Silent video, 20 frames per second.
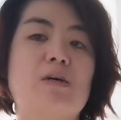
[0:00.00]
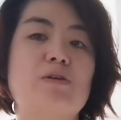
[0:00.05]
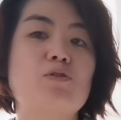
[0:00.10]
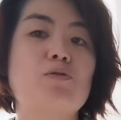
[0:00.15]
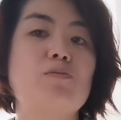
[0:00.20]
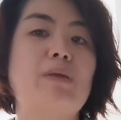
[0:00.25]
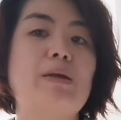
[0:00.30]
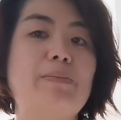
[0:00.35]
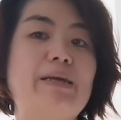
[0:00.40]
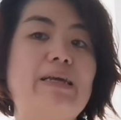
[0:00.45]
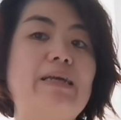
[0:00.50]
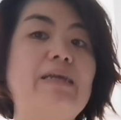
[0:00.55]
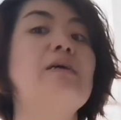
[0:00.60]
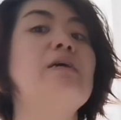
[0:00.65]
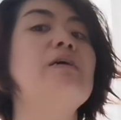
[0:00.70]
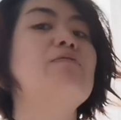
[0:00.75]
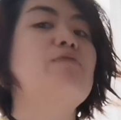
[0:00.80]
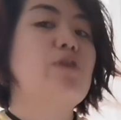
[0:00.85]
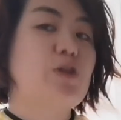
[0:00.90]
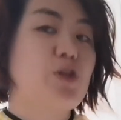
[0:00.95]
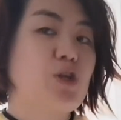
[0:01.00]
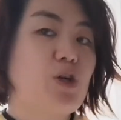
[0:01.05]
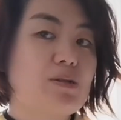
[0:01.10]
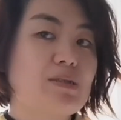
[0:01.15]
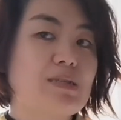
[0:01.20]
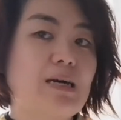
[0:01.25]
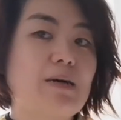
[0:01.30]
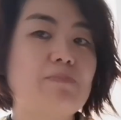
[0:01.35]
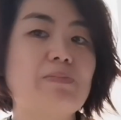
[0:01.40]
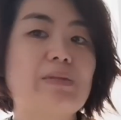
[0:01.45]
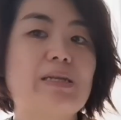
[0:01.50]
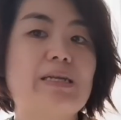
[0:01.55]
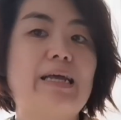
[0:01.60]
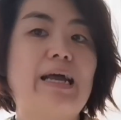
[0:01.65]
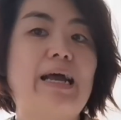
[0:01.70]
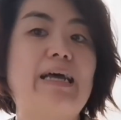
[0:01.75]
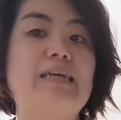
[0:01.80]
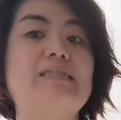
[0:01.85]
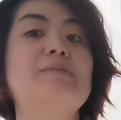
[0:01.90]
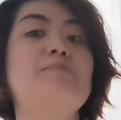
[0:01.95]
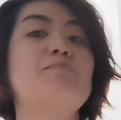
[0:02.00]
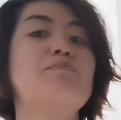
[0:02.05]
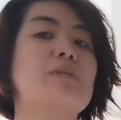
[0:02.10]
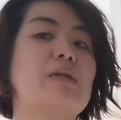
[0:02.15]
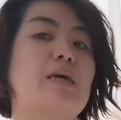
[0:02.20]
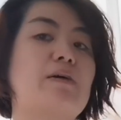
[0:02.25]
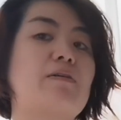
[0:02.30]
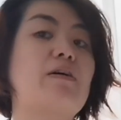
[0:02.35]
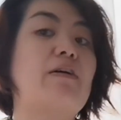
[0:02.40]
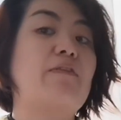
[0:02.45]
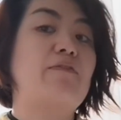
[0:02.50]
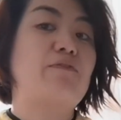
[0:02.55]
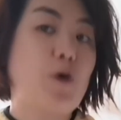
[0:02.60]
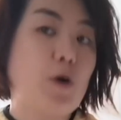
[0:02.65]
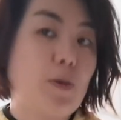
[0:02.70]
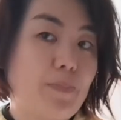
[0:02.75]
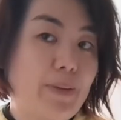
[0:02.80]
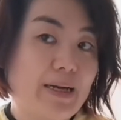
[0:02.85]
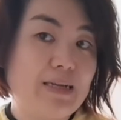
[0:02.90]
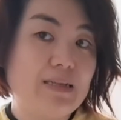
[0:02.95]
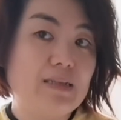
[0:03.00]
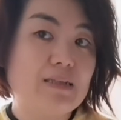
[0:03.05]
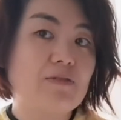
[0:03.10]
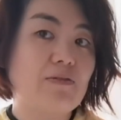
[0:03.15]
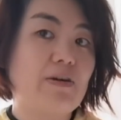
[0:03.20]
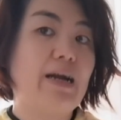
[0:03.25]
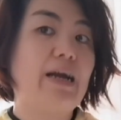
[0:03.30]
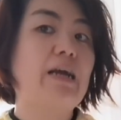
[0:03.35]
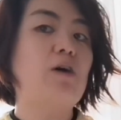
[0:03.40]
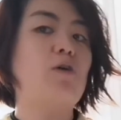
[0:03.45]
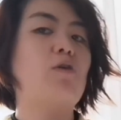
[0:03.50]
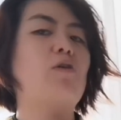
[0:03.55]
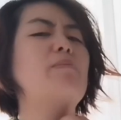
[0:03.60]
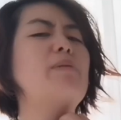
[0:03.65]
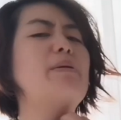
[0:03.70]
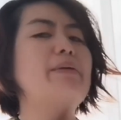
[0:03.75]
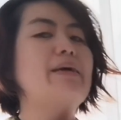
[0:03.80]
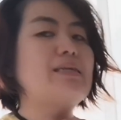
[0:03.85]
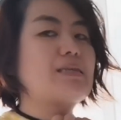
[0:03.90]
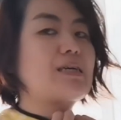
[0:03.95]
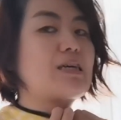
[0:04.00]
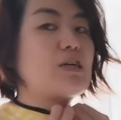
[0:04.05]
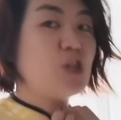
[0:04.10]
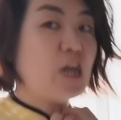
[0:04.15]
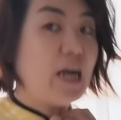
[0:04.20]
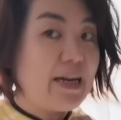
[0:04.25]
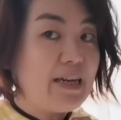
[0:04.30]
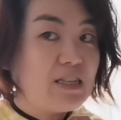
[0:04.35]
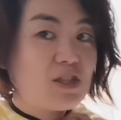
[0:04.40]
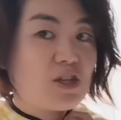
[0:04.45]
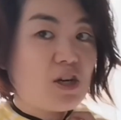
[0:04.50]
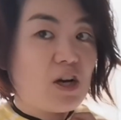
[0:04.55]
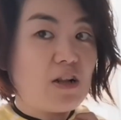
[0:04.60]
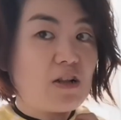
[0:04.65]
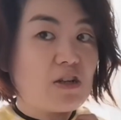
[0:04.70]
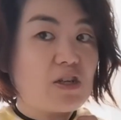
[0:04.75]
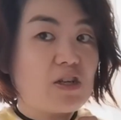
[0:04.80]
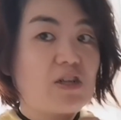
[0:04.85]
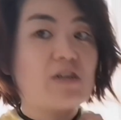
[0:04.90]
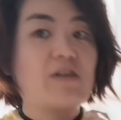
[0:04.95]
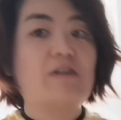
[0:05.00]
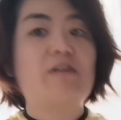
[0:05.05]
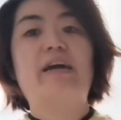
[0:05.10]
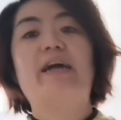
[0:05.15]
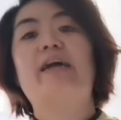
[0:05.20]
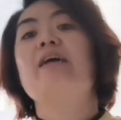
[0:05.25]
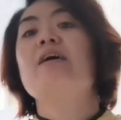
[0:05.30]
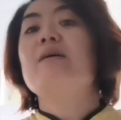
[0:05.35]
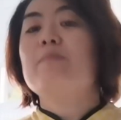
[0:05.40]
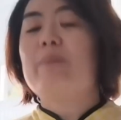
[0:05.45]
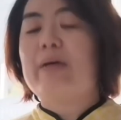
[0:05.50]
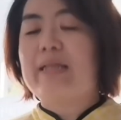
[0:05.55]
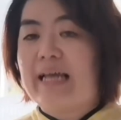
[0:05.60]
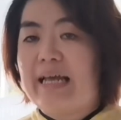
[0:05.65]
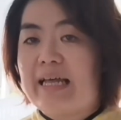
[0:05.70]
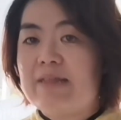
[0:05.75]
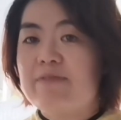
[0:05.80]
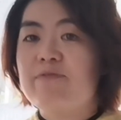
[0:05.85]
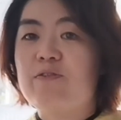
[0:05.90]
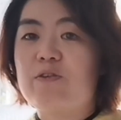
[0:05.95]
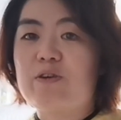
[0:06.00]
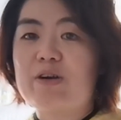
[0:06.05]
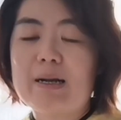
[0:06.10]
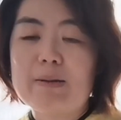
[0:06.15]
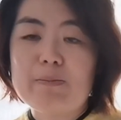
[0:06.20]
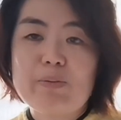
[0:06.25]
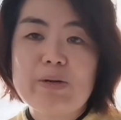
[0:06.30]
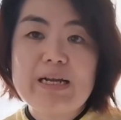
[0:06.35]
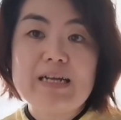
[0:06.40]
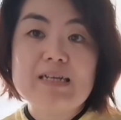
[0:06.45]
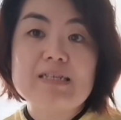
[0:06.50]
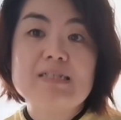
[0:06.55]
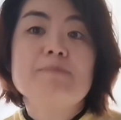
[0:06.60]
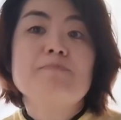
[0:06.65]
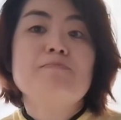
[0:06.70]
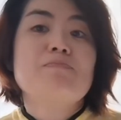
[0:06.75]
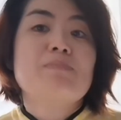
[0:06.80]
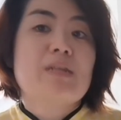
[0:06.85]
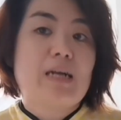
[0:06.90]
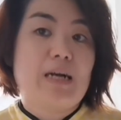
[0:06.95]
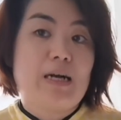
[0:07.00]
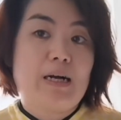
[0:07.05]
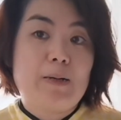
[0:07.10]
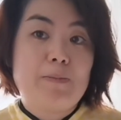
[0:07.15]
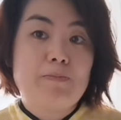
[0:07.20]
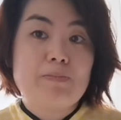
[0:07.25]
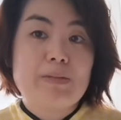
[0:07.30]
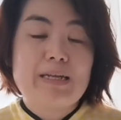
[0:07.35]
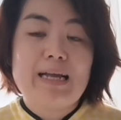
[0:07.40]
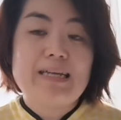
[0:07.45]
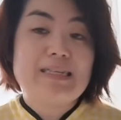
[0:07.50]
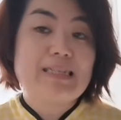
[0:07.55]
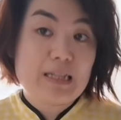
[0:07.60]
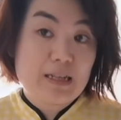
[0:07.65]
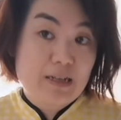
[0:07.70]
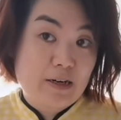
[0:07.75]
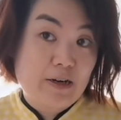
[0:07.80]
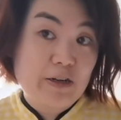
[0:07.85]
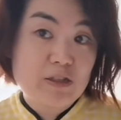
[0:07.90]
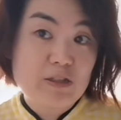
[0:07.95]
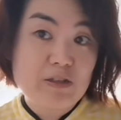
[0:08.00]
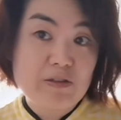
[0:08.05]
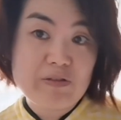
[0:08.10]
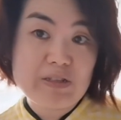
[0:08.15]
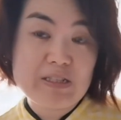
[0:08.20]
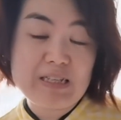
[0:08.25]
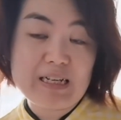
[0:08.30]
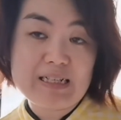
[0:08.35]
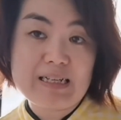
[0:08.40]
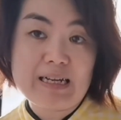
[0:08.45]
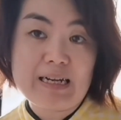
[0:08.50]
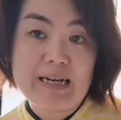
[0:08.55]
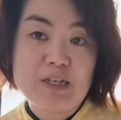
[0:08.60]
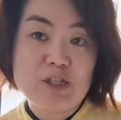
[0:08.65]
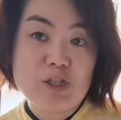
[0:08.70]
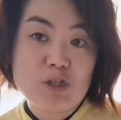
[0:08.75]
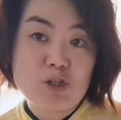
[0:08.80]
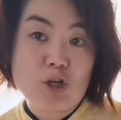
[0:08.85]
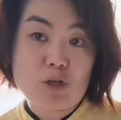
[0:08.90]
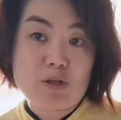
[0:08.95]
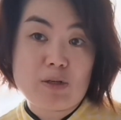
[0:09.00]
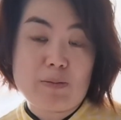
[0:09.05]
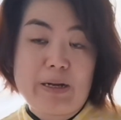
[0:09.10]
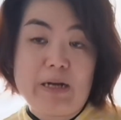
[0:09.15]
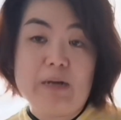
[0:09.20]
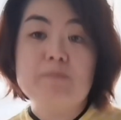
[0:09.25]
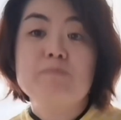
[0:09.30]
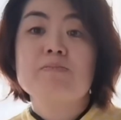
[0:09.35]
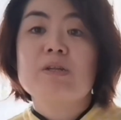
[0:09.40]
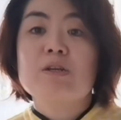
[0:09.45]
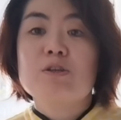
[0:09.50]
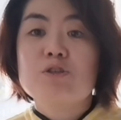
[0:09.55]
So maybe for a cheongsam, it has a frog buttons, right? Or maybe it has like a Chinese color, right? But then for companies, it has other characteristics that I just talked about.